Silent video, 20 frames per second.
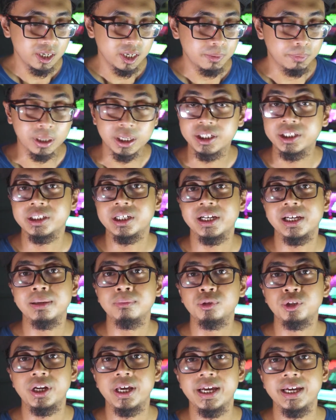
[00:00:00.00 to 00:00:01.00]
But here I
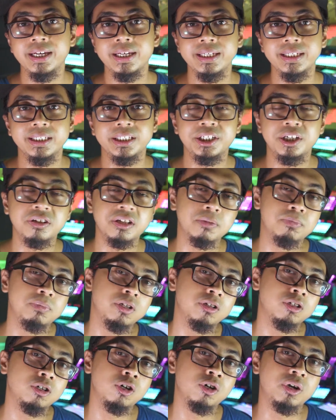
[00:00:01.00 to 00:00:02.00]
am today. In this
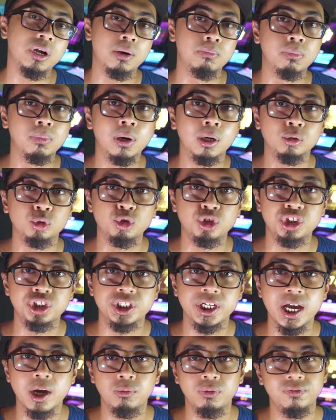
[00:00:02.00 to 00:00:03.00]
episode, I'm about to
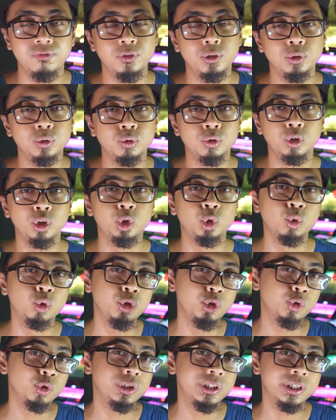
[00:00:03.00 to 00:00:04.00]
share with you 2
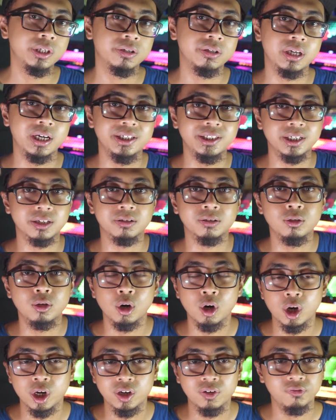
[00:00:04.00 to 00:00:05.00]
new gears that I just
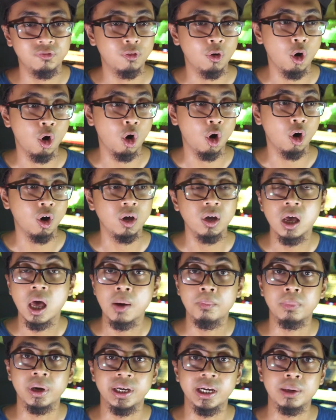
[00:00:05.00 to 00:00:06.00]
got for
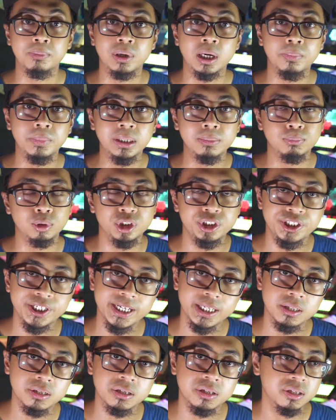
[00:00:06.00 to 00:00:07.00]
my upcoming
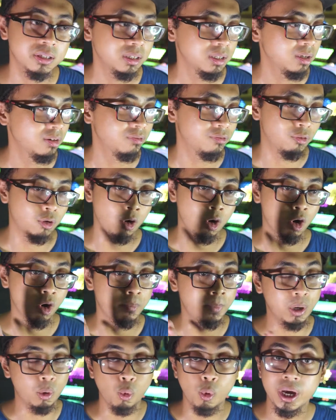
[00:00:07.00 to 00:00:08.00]
projects, for
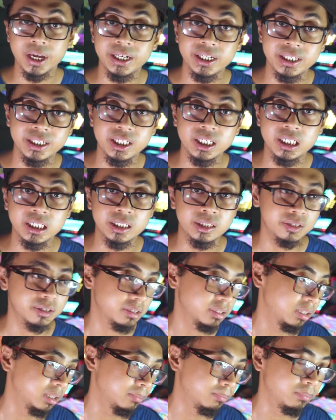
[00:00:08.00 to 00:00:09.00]
my
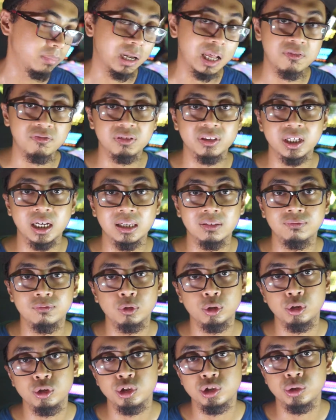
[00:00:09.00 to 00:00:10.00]
weddings, lifestyle
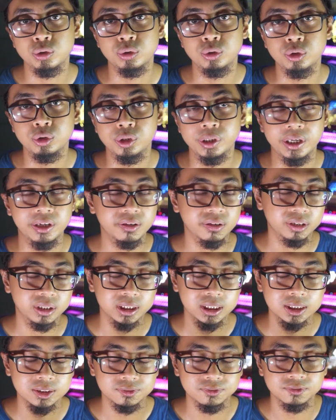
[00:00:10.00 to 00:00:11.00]
photo shoot and
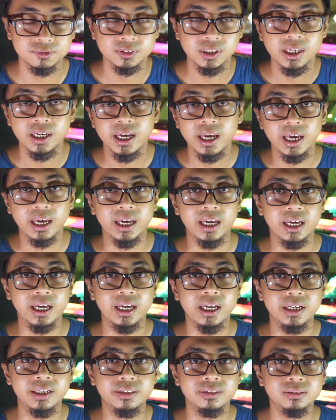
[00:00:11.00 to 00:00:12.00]
stuff.
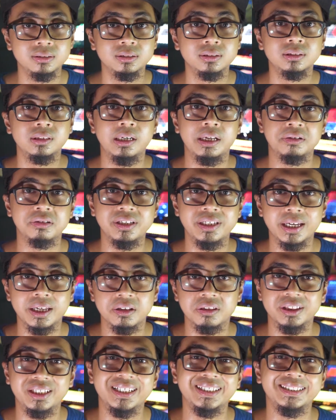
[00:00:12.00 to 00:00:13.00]
And let's get
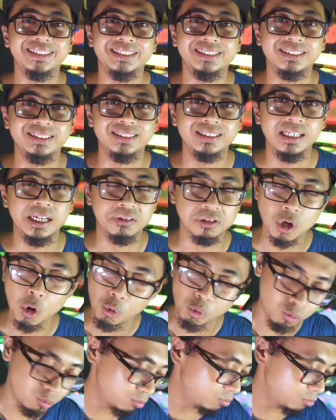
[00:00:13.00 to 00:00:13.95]
started. Let's go.